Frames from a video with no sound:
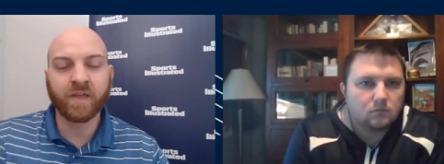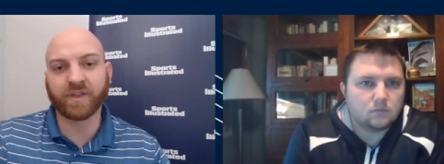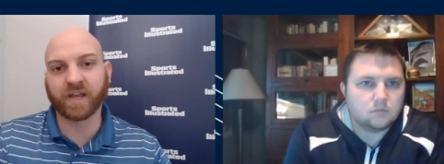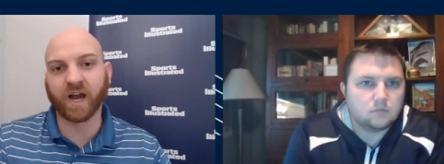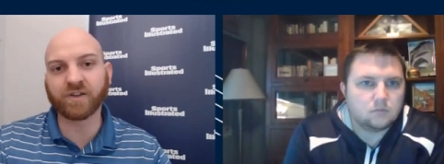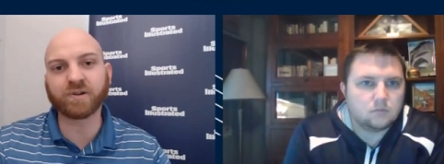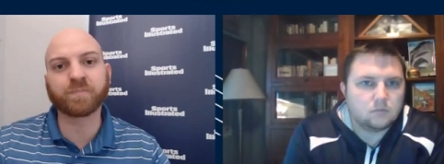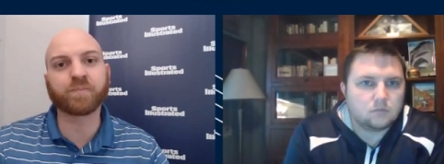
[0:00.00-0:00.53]
Speaker 1: The
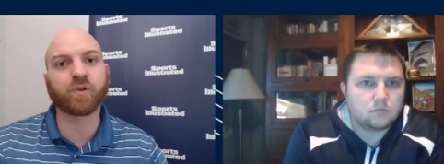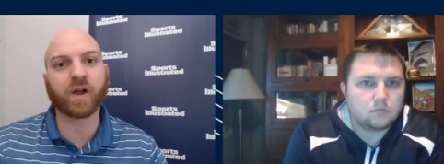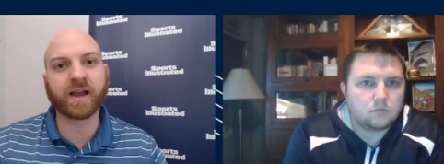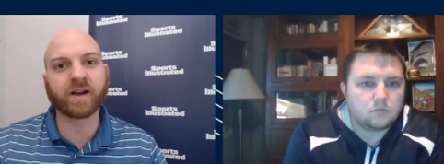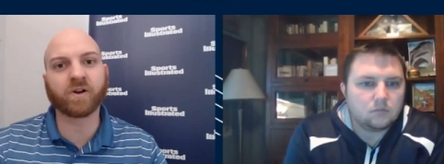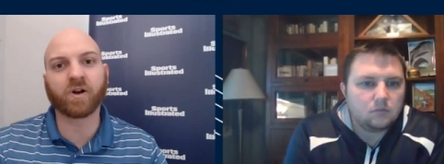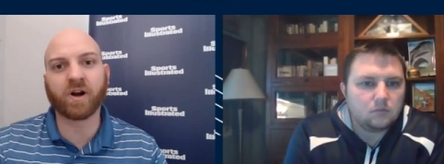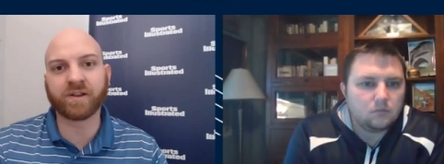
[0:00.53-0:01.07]
other
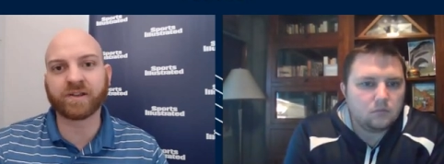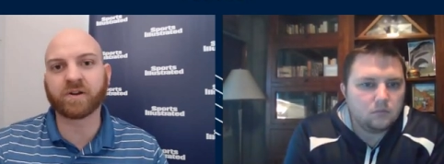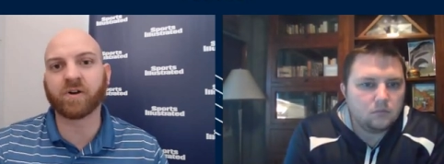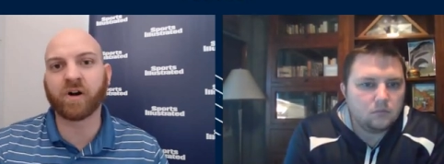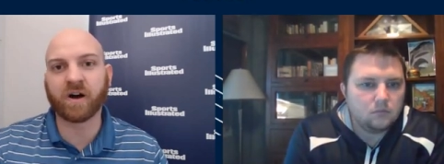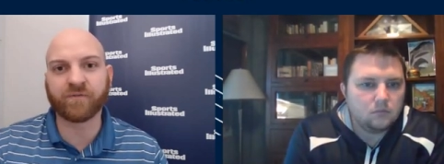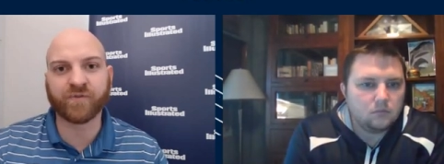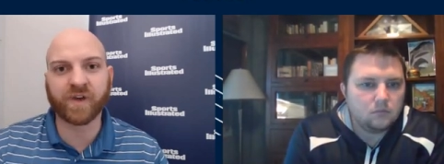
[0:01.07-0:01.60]
player on their
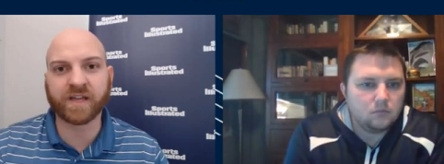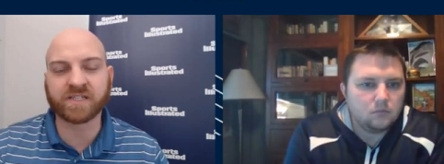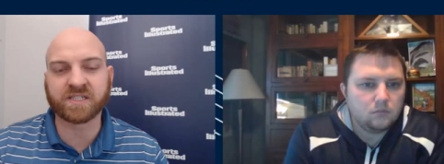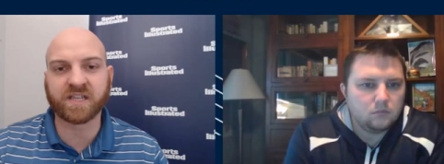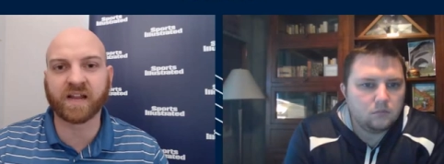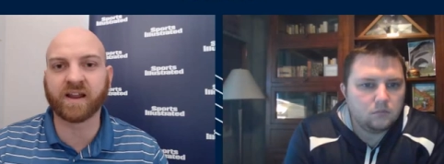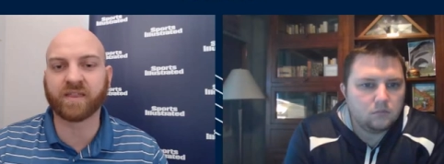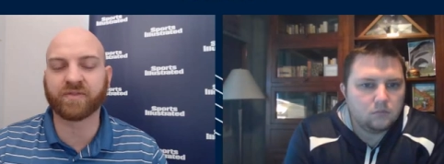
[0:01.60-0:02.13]
offense
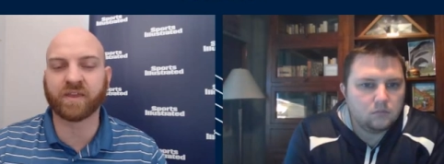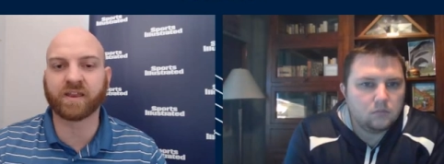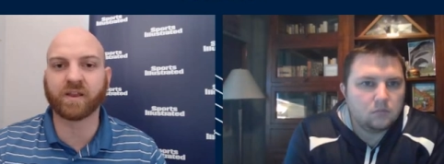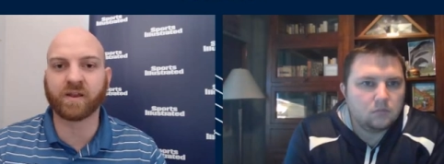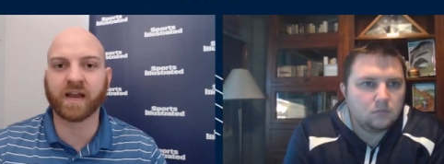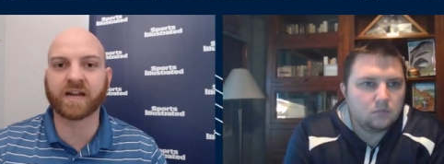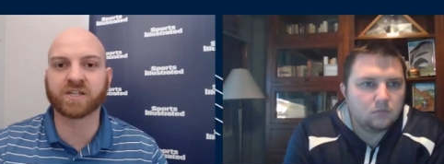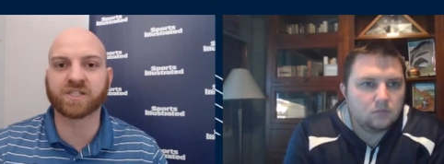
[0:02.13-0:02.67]
that I think
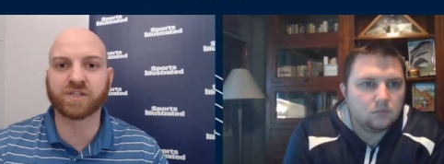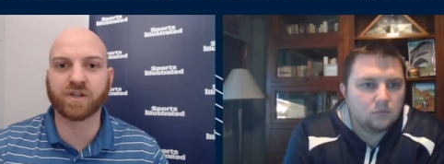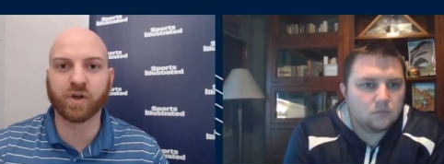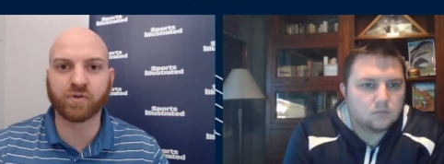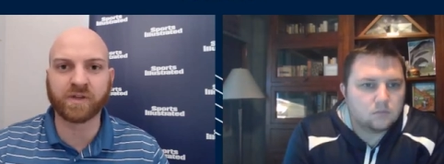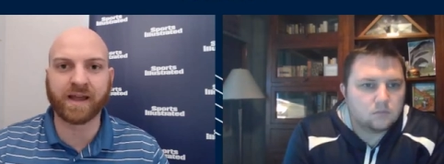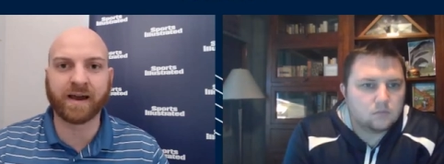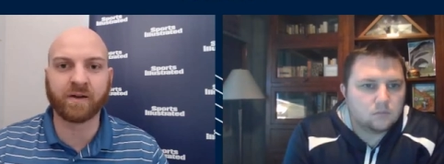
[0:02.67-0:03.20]
you got to
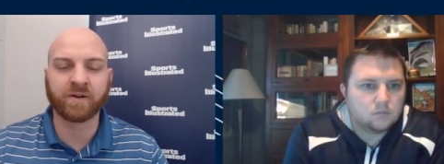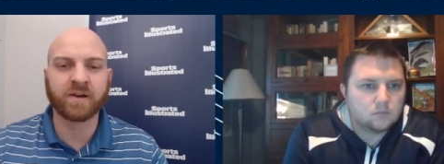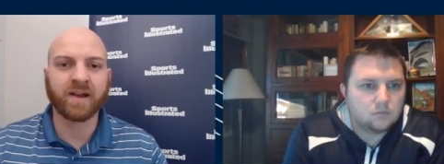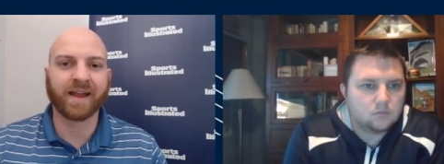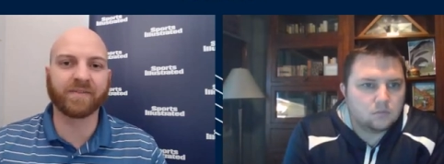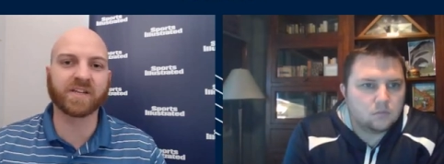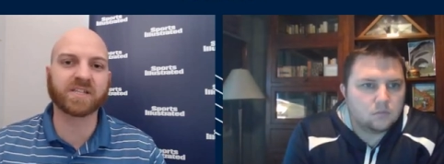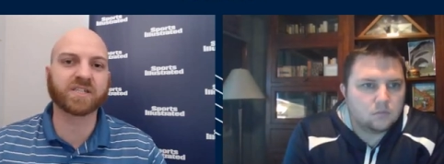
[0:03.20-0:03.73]
slow down,
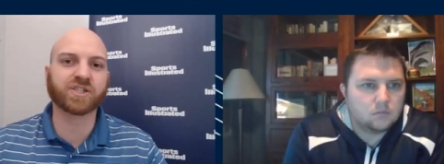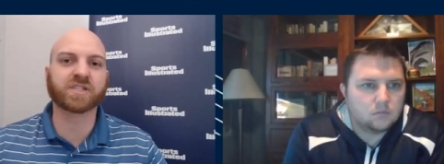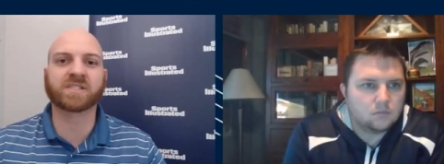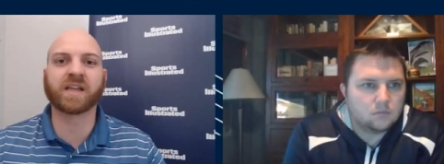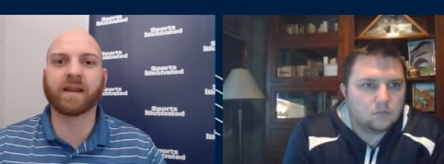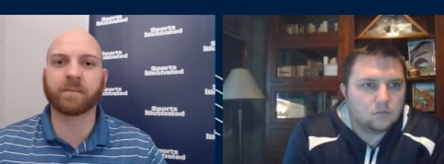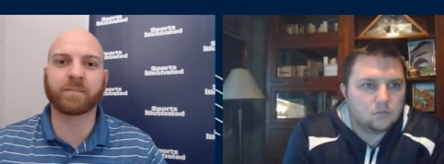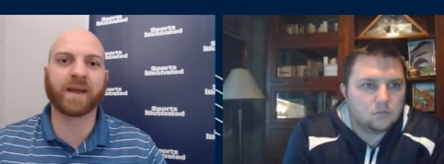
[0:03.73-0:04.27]
and this is
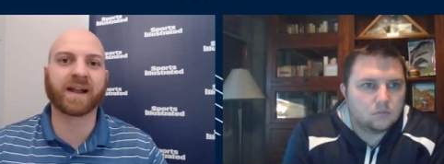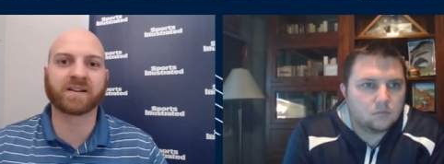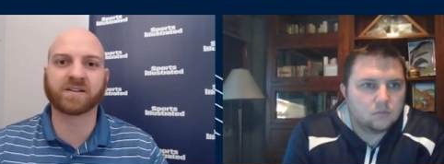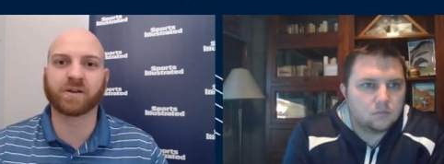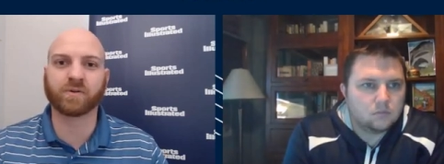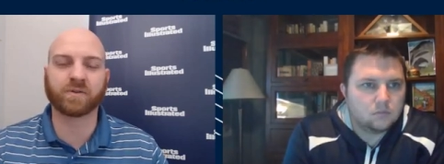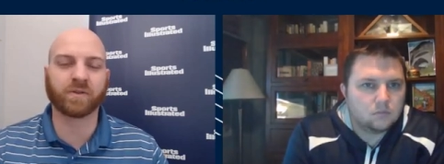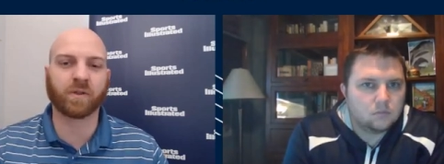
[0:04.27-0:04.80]
just dating back
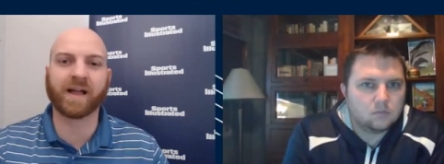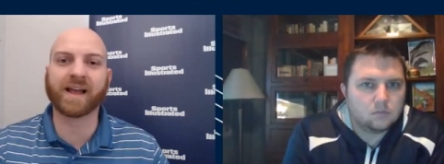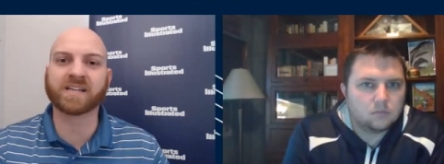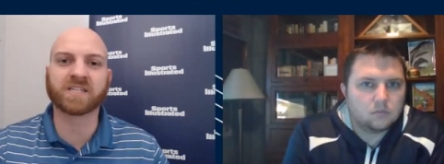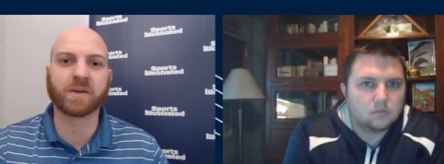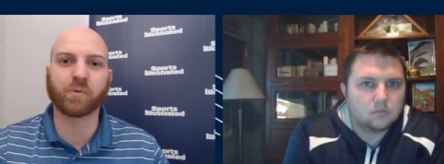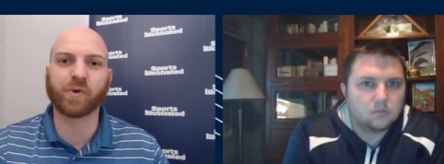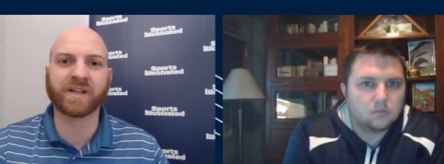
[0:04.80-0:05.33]
to the
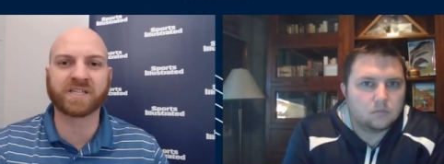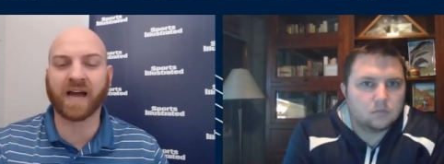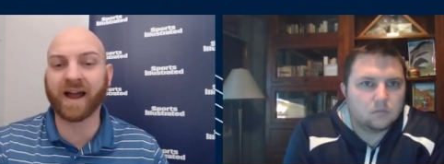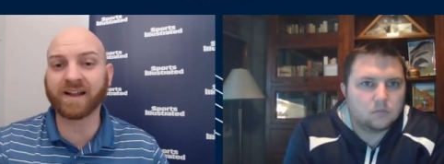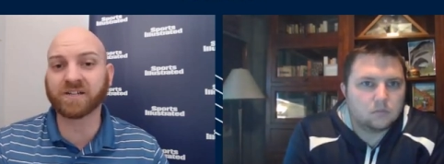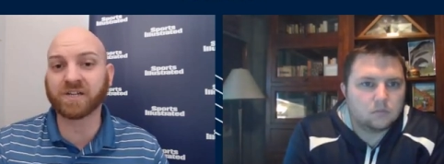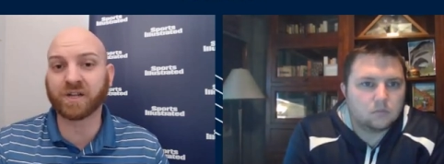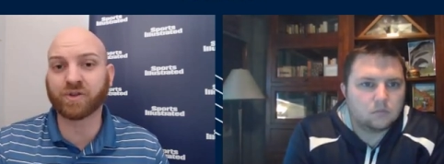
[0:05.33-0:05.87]
last couple weeks.
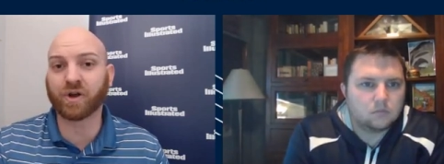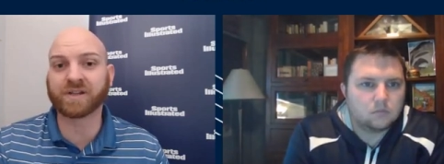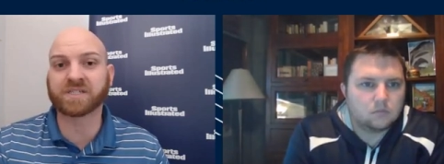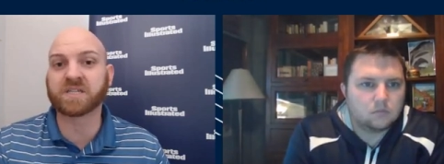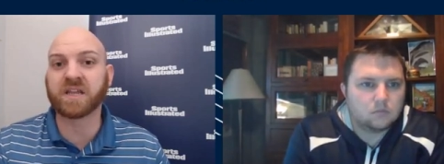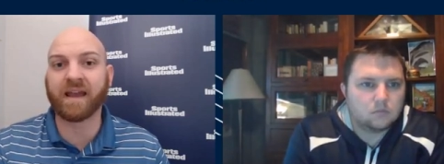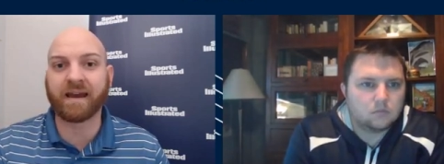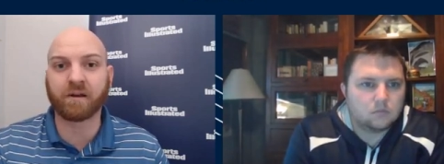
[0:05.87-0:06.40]
I actually thought
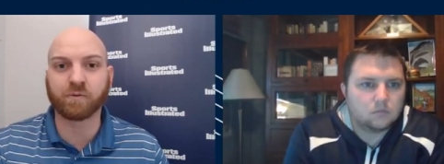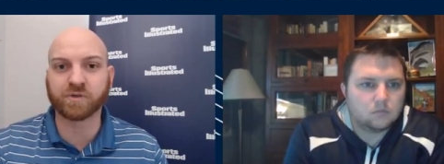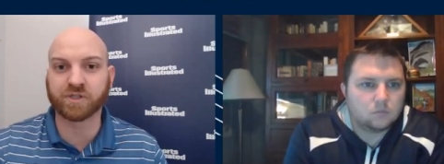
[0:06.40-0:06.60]
Seattle